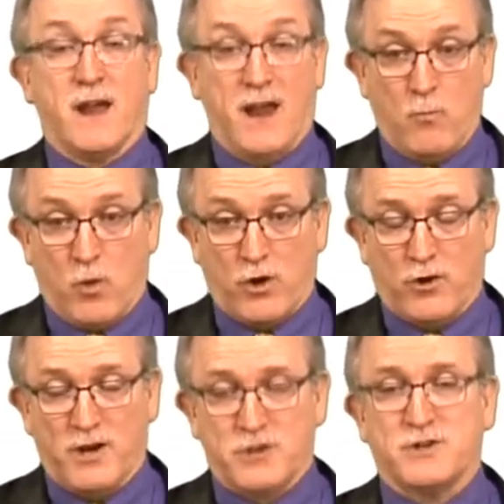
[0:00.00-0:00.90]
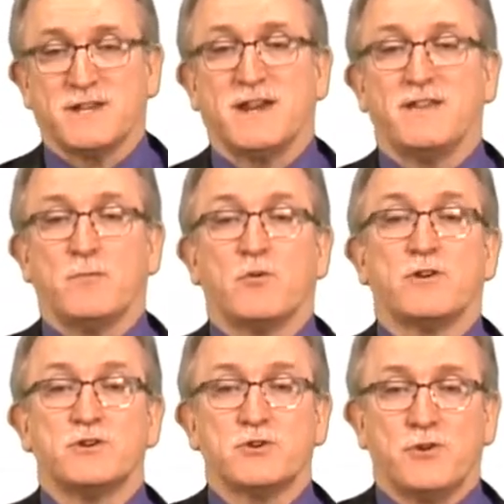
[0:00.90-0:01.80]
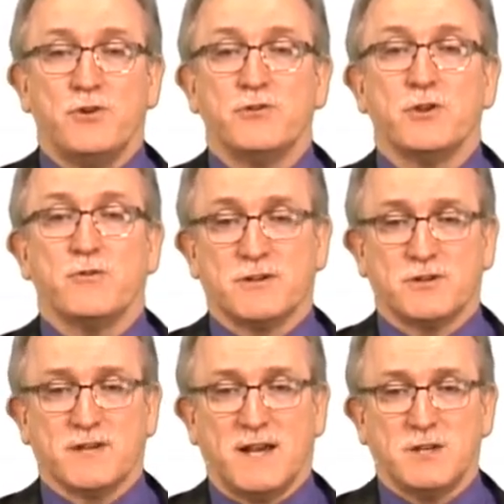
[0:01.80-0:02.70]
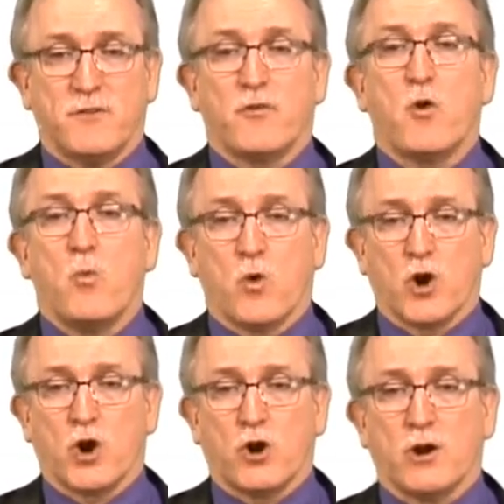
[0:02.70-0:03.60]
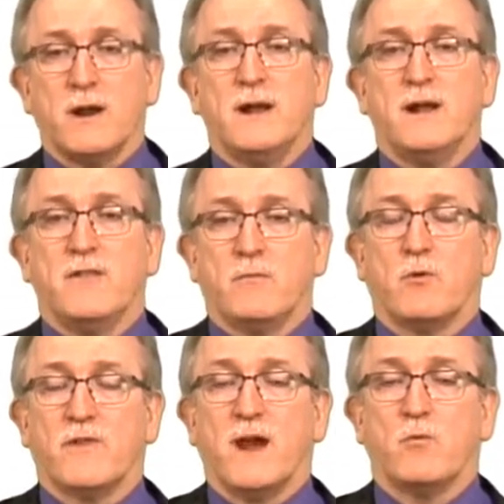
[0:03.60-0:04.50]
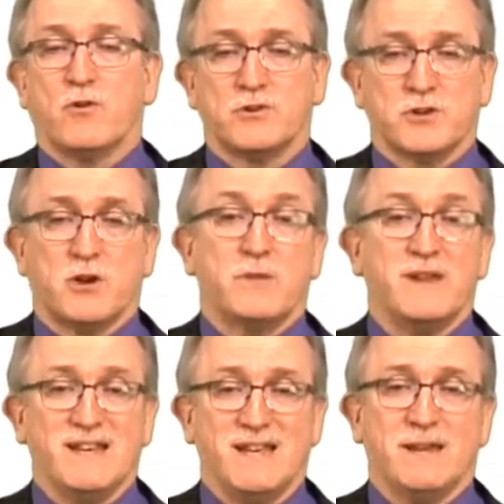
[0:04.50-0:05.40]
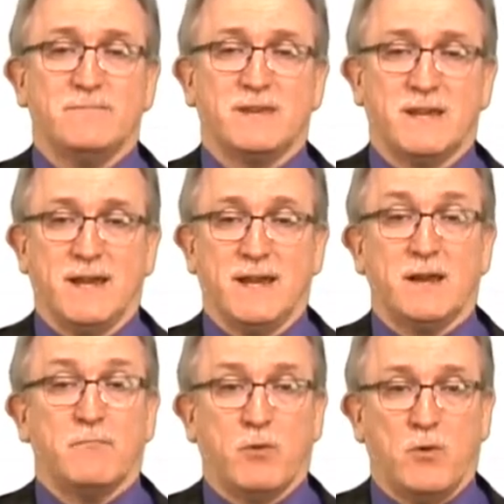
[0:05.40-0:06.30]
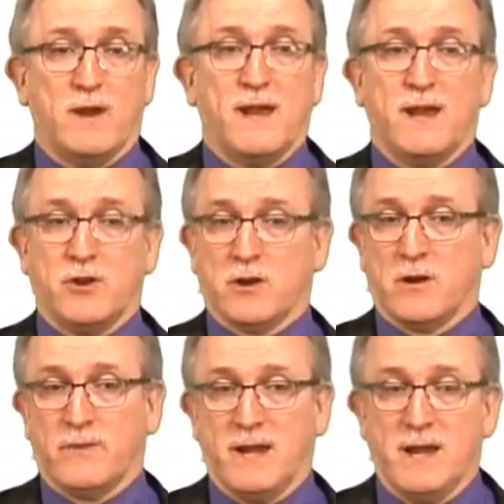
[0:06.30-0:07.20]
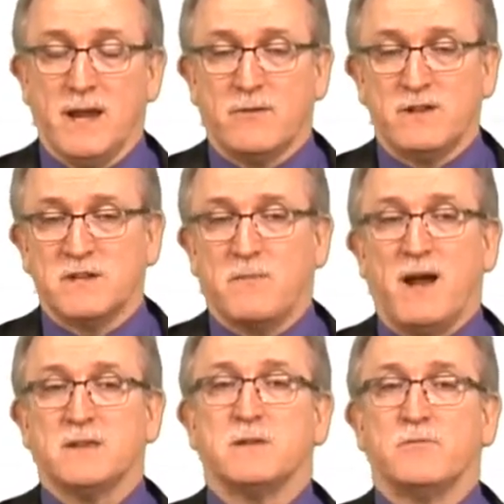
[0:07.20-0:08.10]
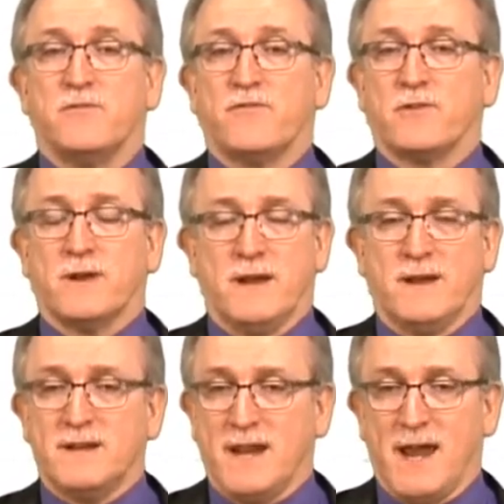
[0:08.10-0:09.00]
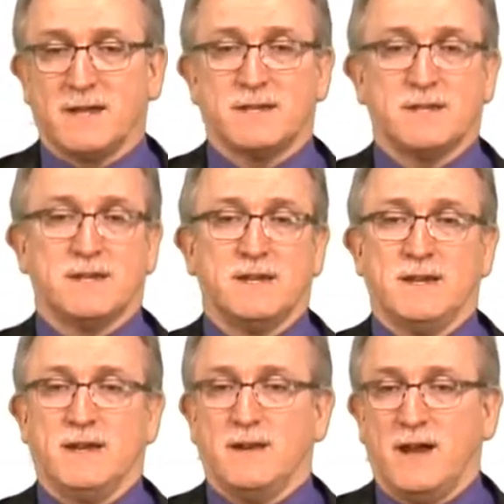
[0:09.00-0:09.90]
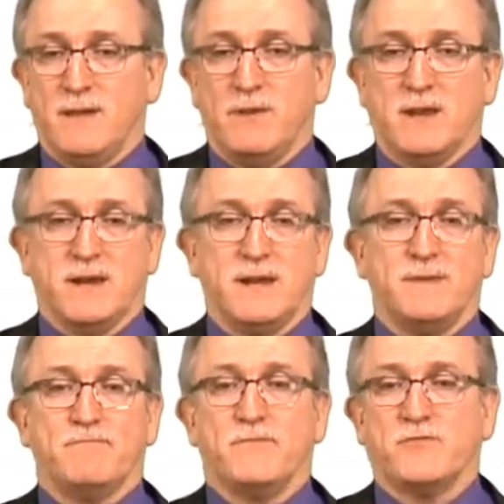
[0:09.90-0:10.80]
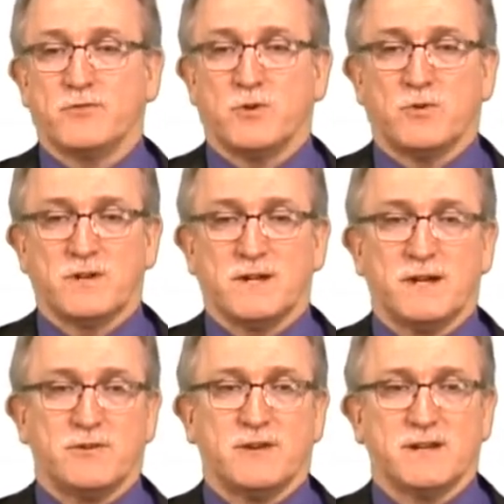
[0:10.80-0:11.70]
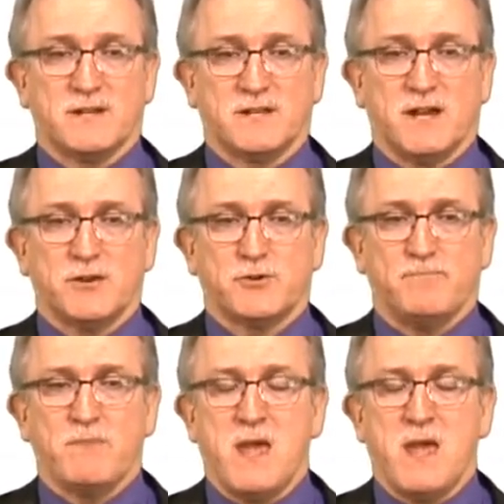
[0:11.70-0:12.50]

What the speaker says: a worker, I should say. The more control you exercise over a worker, the more that worker is going to be deemed an employee, and you're going to be responsible for taxes, liability, for torts, contracts, etc.